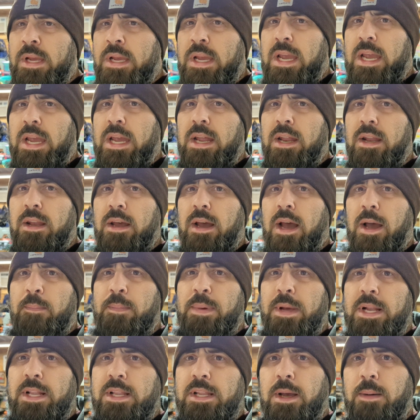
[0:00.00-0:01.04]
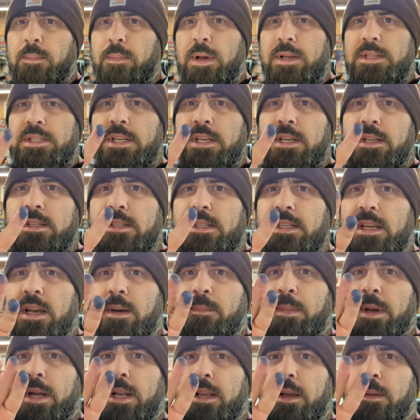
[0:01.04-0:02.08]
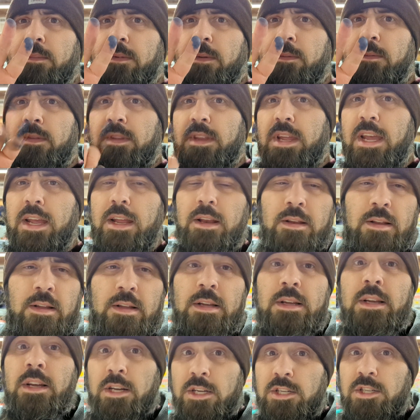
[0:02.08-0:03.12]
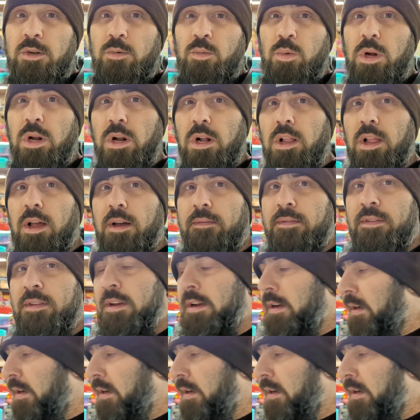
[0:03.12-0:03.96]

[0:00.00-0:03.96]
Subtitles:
And I picked up, as you can see, I picked up some stain. I should wear gloves.